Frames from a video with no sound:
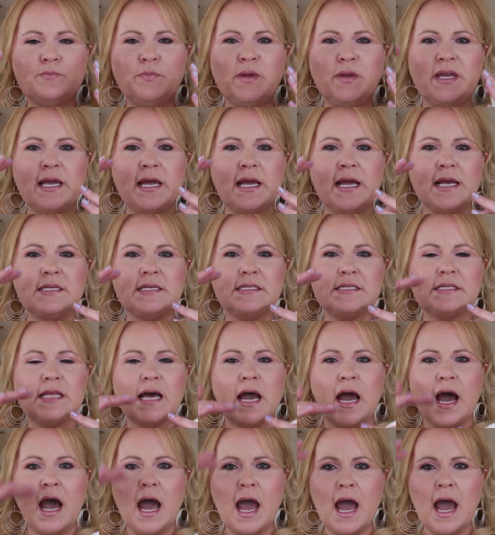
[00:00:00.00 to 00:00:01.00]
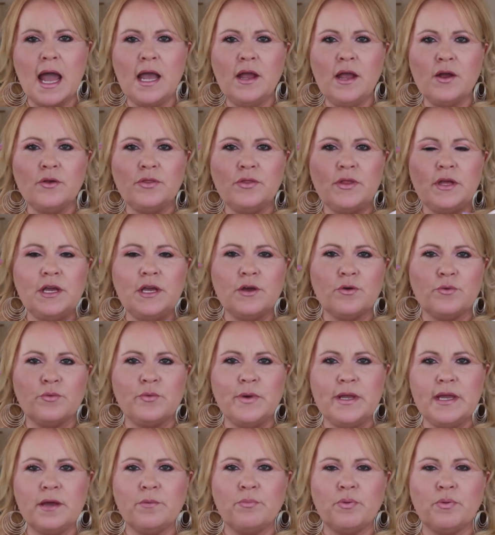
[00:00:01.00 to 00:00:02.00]
because the higher the
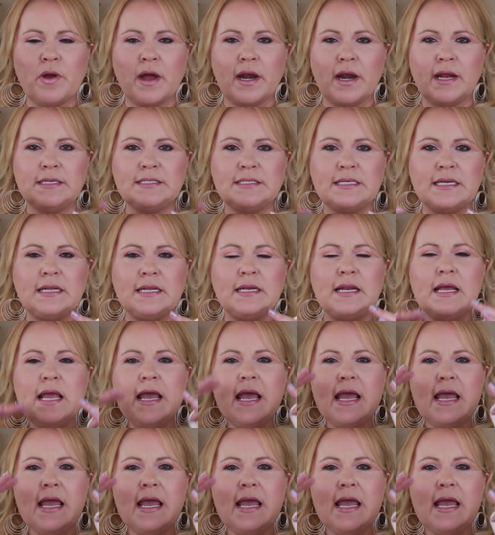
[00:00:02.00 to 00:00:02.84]
urea product in it,